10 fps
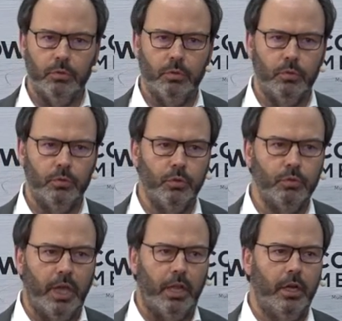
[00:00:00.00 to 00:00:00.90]
to, to
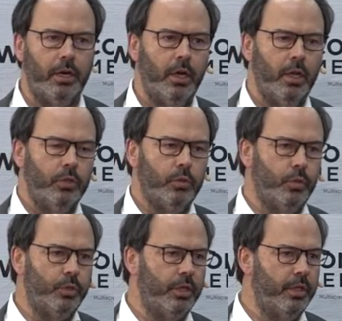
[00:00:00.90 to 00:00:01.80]
tailor
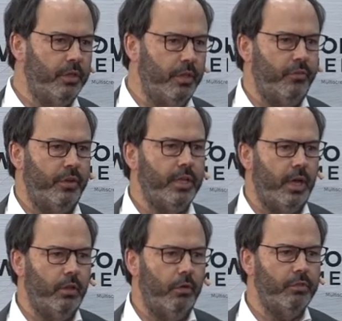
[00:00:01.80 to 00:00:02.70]
to the different
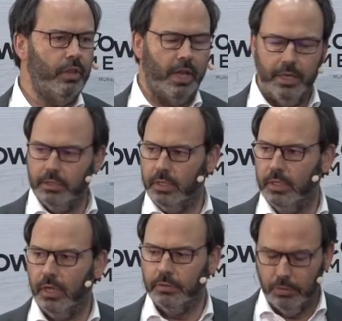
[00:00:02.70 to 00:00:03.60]
kind of clients and
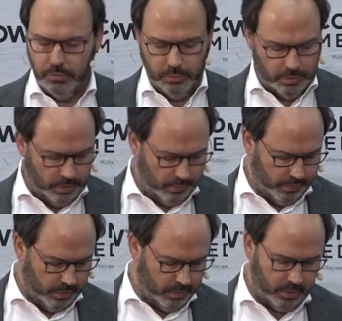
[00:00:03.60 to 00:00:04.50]
also to the
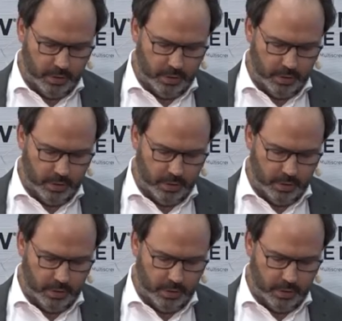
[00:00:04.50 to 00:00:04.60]
different